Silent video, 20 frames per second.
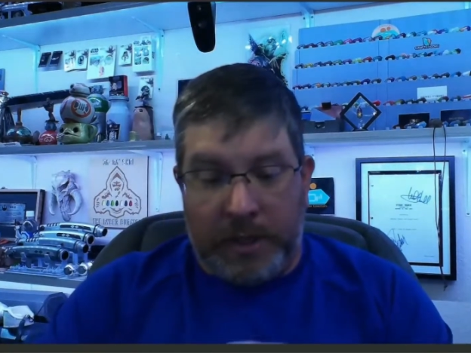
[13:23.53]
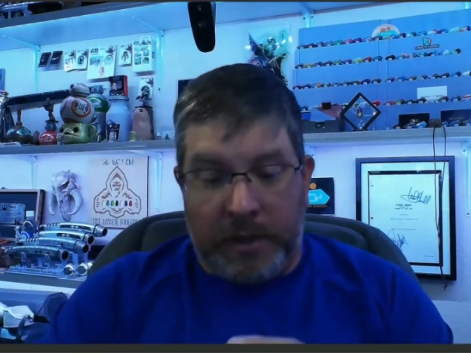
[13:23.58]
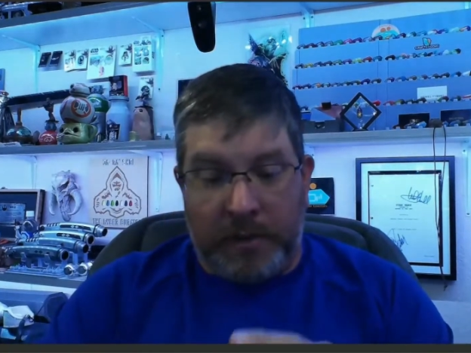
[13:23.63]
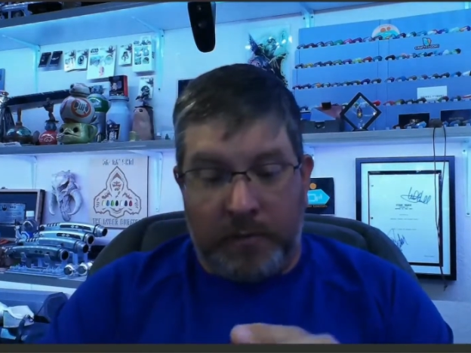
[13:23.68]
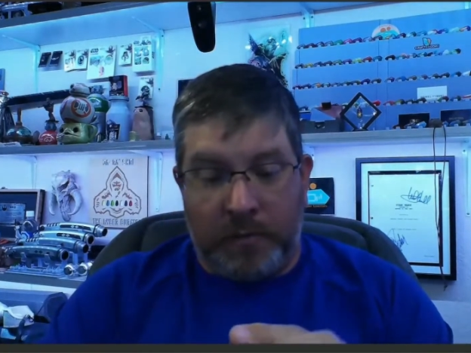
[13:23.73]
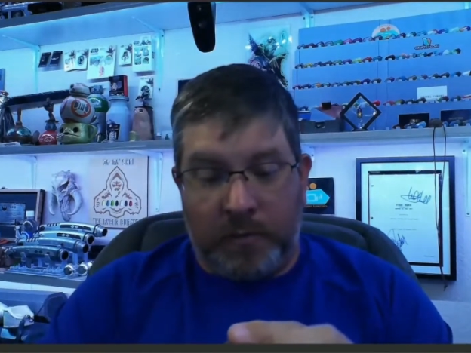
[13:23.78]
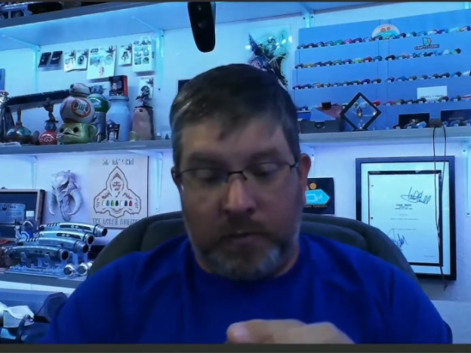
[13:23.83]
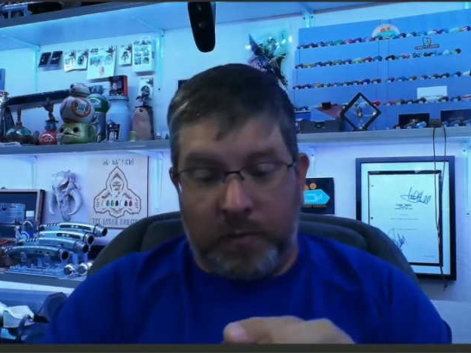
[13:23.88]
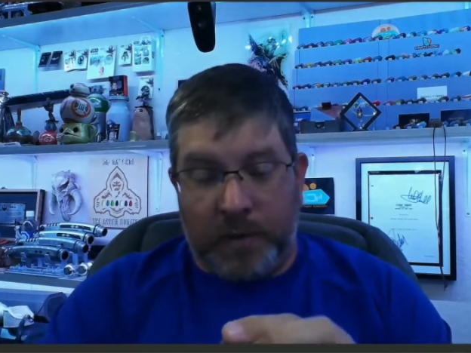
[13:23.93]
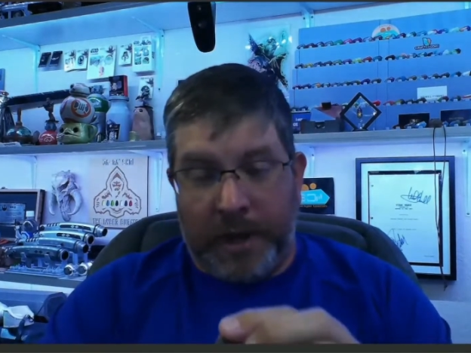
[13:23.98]

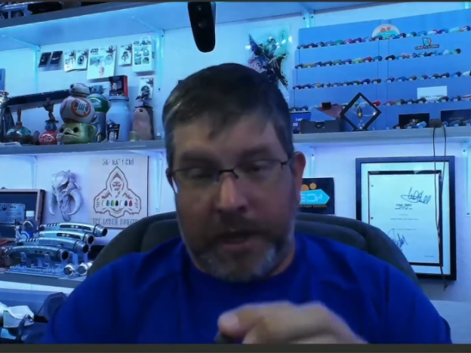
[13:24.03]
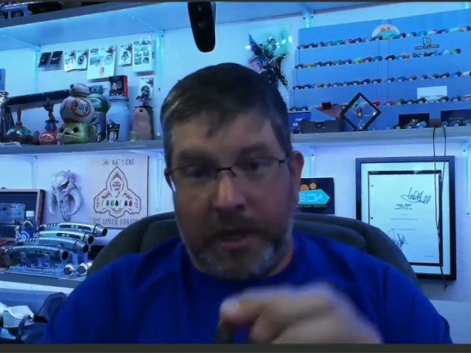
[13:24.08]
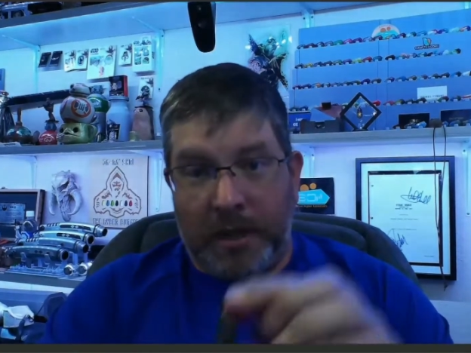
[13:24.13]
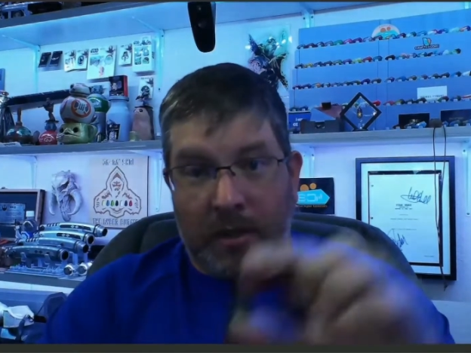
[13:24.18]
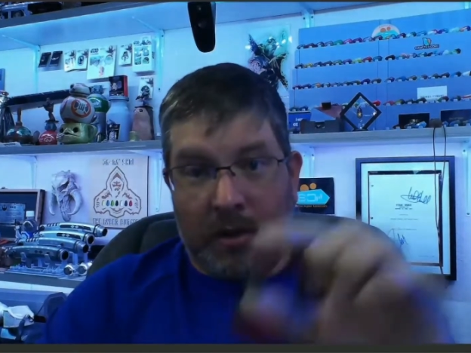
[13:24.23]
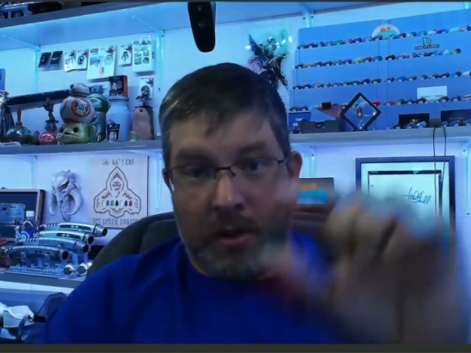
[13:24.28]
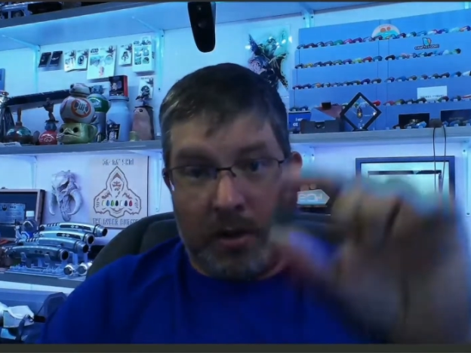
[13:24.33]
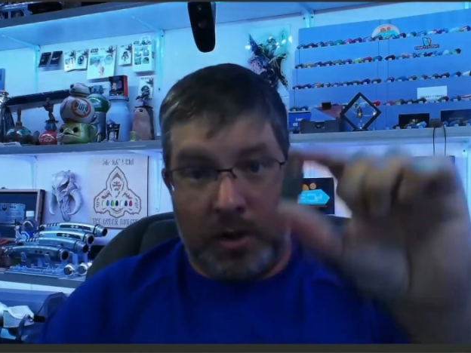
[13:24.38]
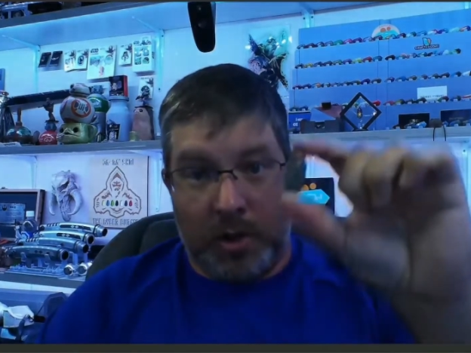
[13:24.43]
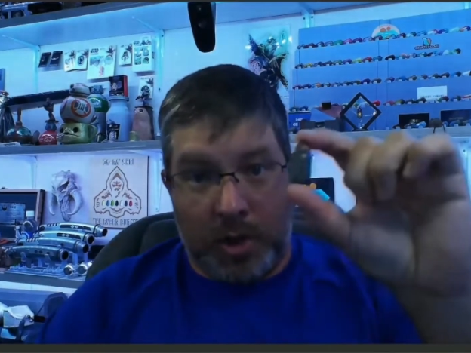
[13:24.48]

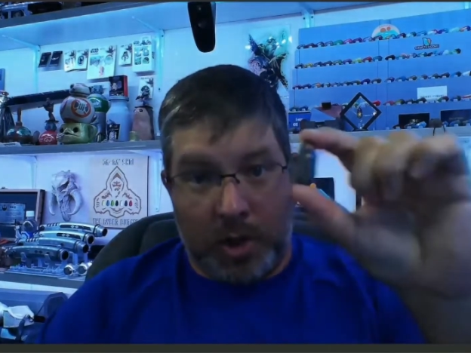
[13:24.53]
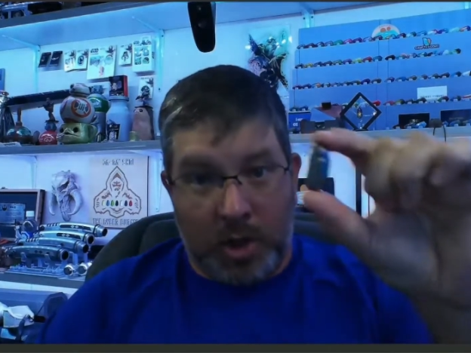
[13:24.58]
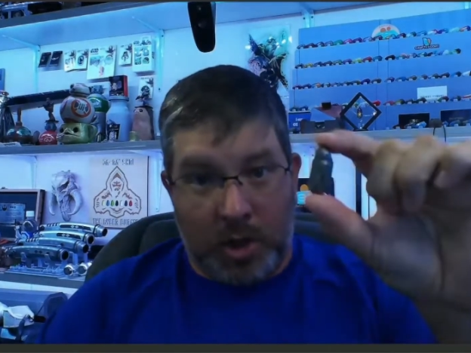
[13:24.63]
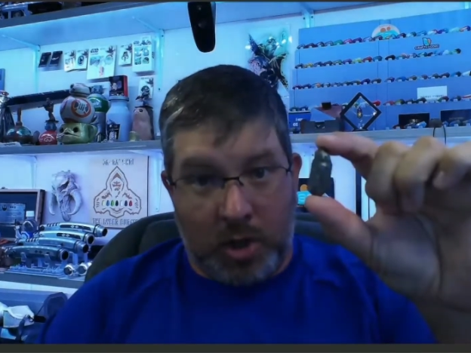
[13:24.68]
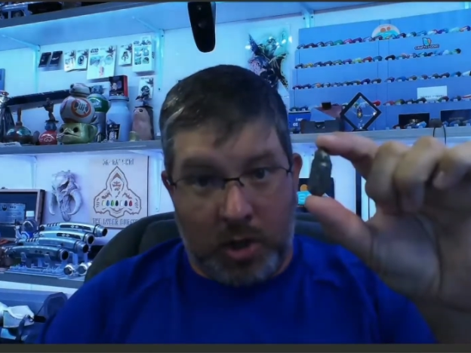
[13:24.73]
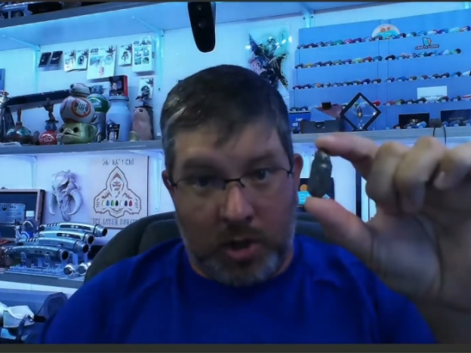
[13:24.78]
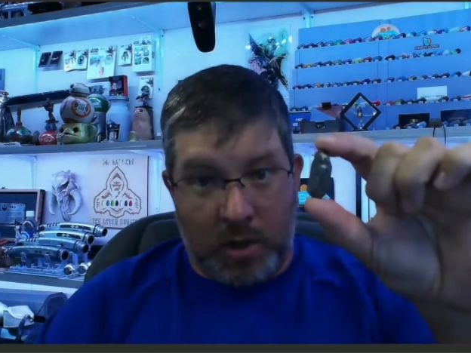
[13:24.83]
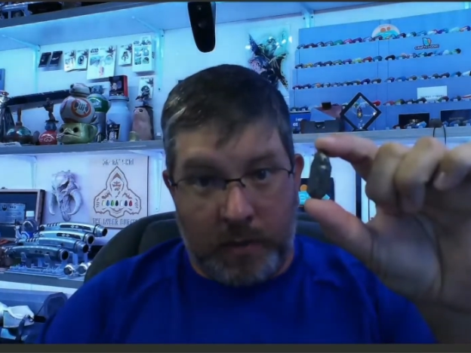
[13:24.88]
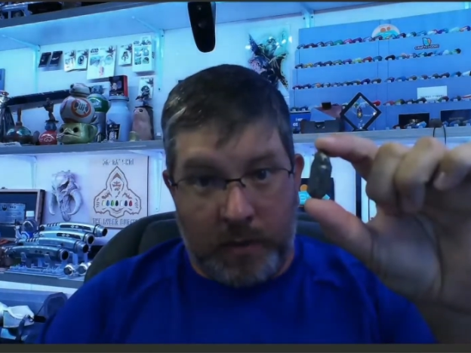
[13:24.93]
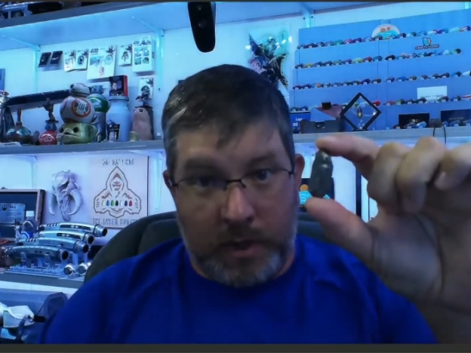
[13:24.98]
regular
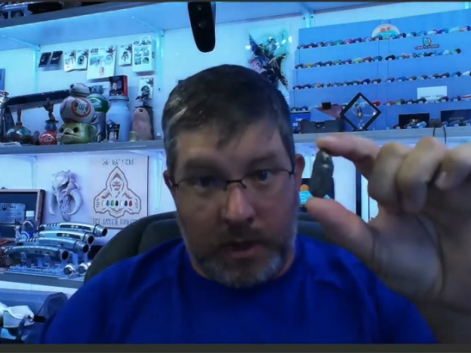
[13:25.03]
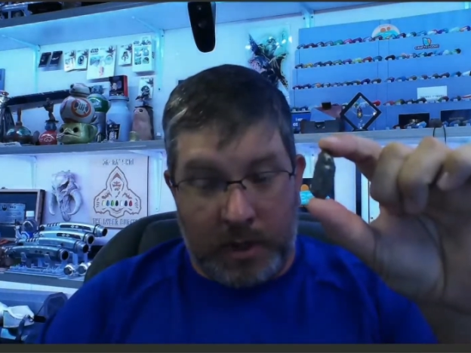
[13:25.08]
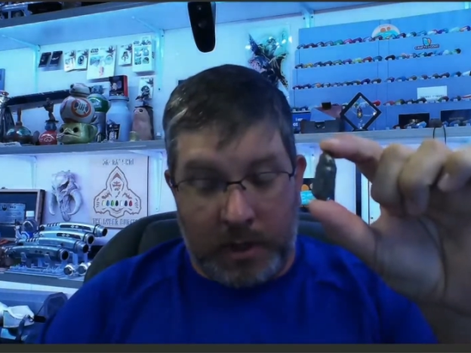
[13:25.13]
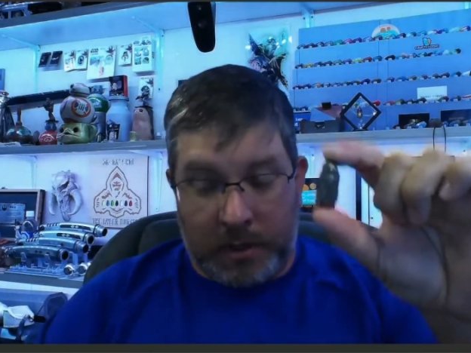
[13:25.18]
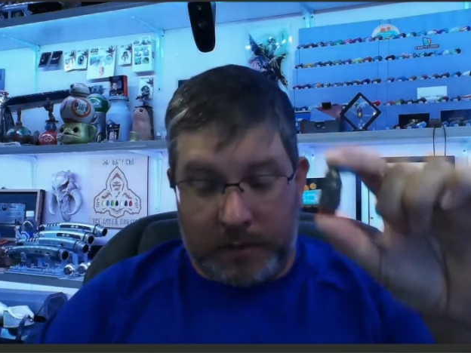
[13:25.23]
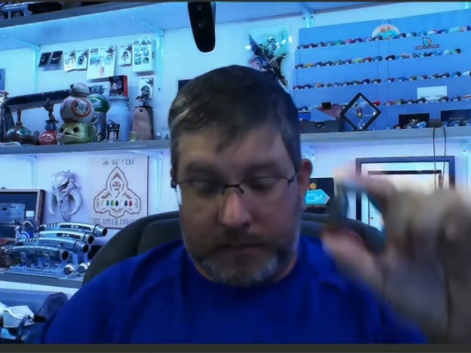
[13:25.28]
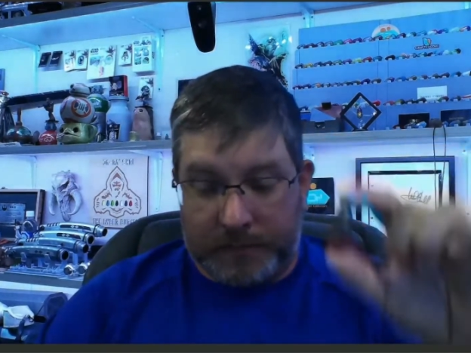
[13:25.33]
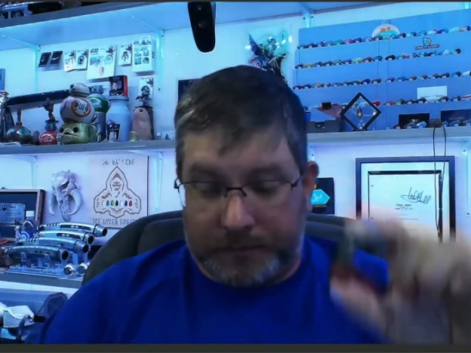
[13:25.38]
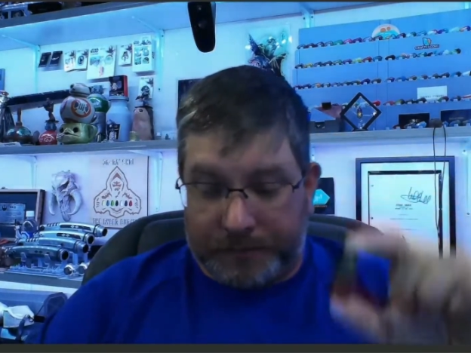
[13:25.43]
Carbonite,